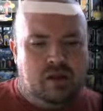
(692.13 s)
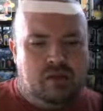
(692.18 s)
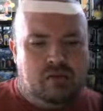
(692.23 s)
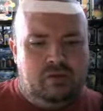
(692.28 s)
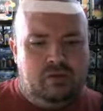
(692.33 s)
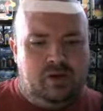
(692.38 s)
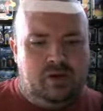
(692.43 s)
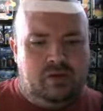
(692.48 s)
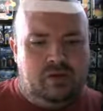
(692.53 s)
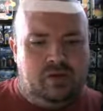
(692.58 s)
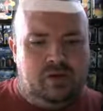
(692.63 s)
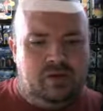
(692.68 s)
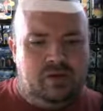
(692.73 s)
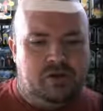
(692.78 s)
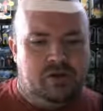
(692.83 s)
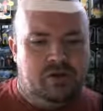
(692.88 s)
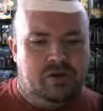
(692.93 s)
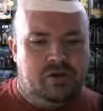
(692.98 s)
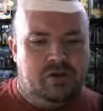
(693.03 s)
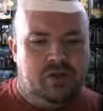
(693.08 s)
What I'm going to
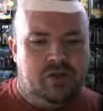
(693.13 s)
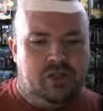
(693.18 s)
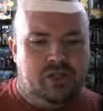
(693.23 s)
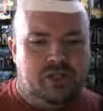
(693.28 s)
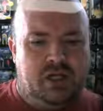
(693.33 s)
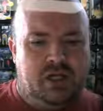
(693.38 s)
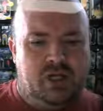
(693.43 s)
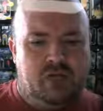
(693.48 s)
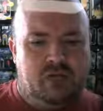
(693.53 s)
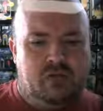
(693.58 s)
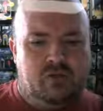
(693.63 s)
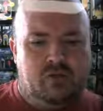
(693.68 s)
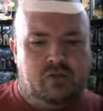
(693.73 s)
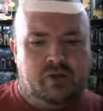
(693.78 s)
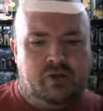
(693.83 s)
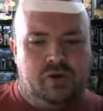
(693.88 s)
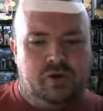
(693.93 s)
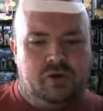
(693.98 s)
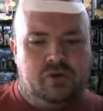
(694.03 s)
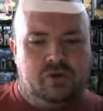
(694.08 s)
do is I am
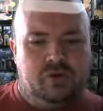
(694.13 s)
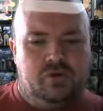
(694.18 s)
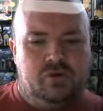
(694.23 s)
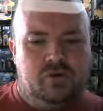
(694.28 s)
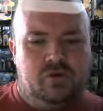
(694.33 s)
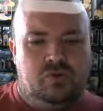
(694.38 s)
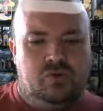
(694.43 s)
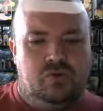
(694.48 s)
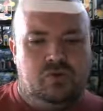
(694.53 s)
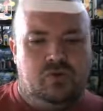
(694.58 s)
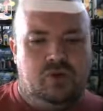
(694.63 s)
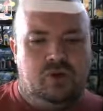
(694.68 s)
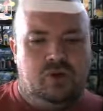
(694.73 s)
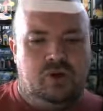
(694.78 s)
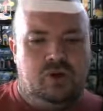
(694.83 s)
going to